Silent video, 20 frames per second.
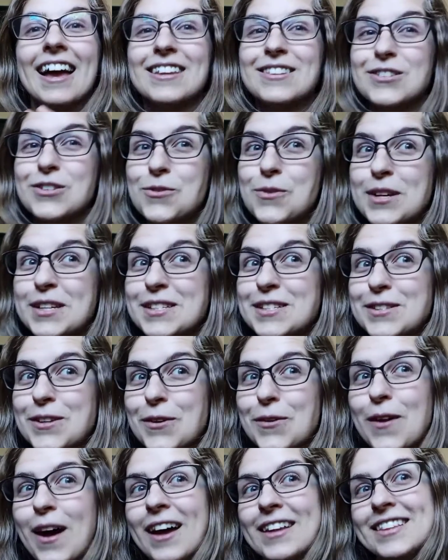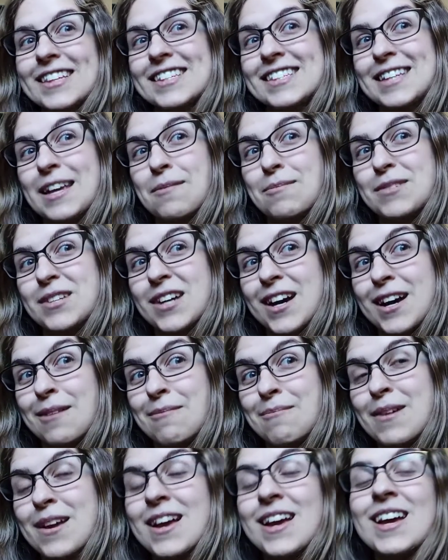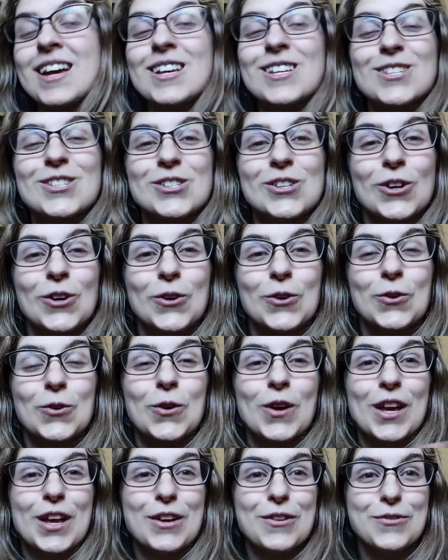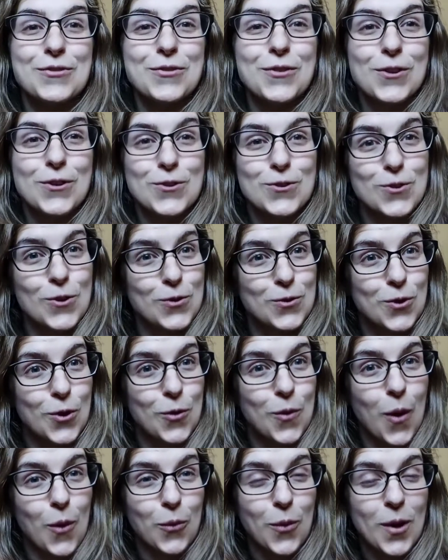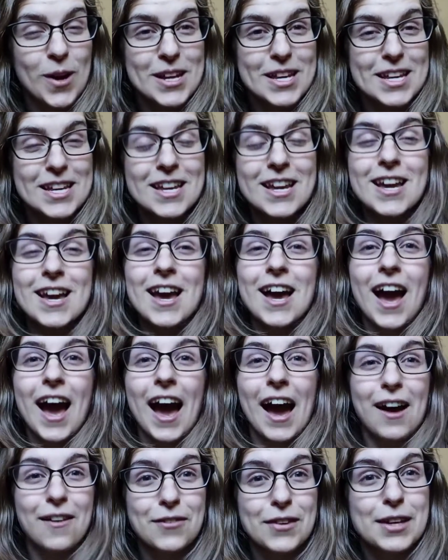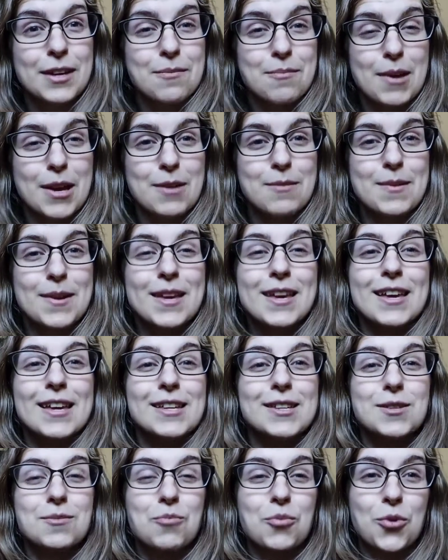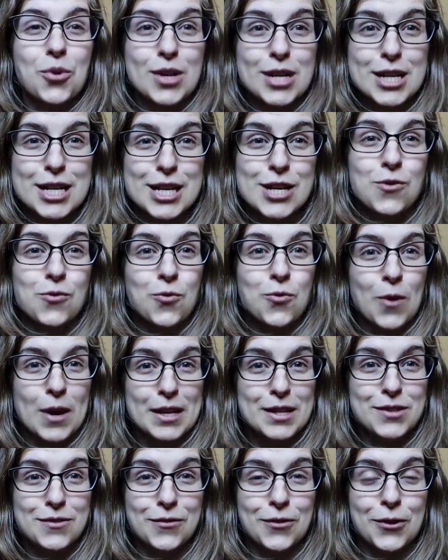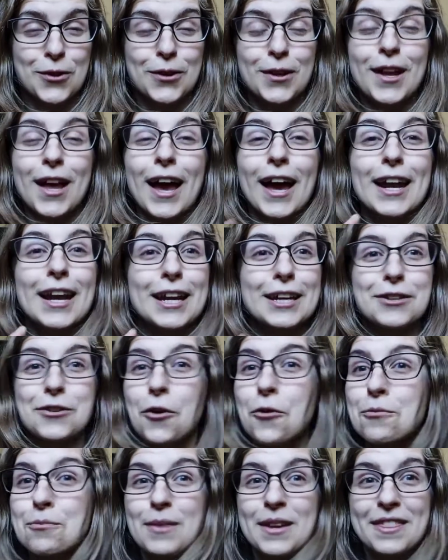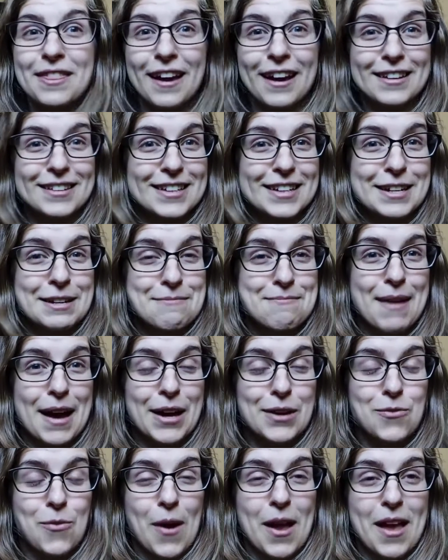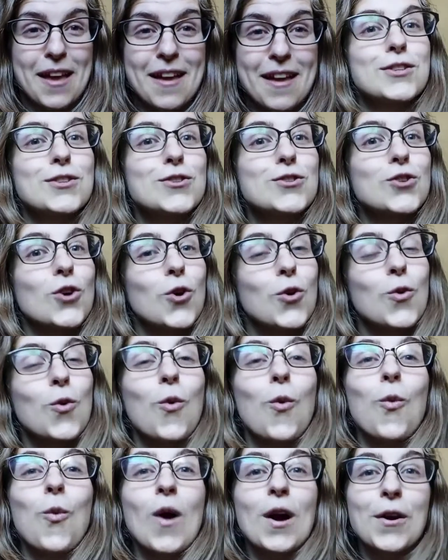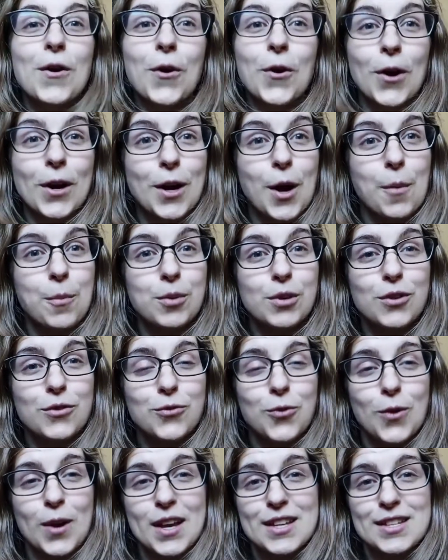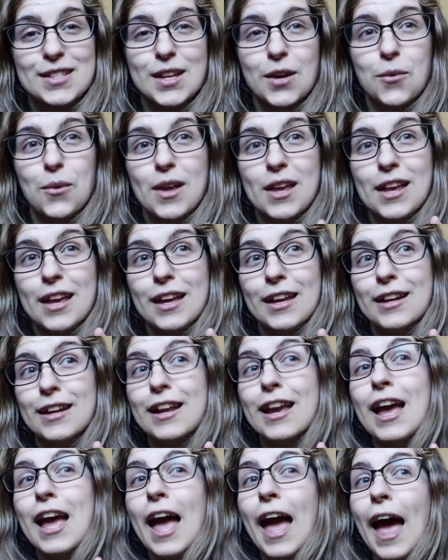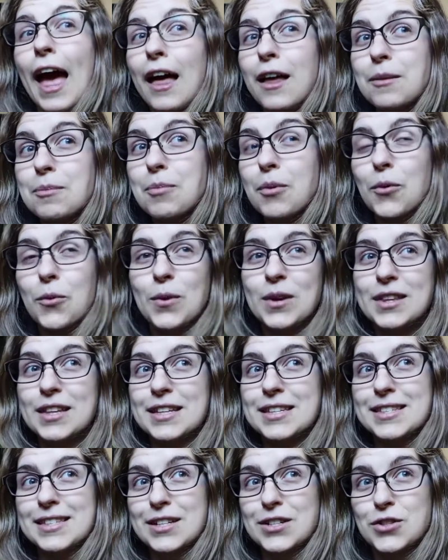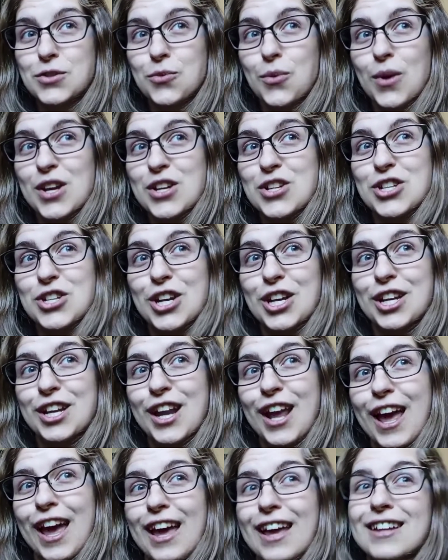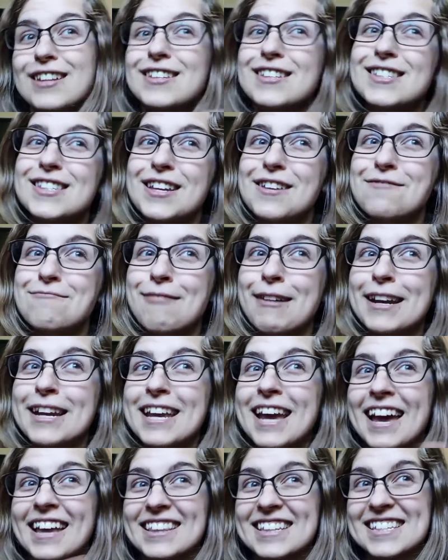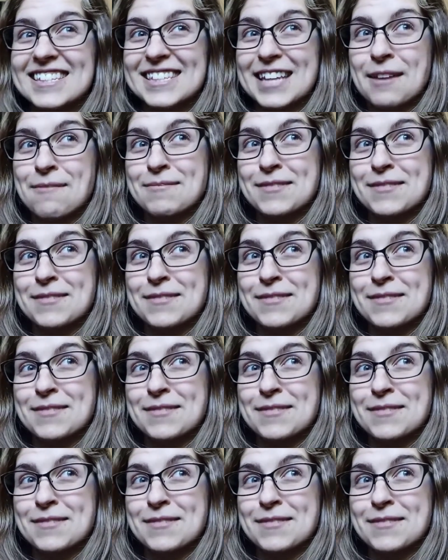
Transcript: doing so at the same time. So if you don't know already, having a baby is pretty wasteful, and I don't mean that in a bad way. So what are a couple of ways that we can help with this situation and save money at the same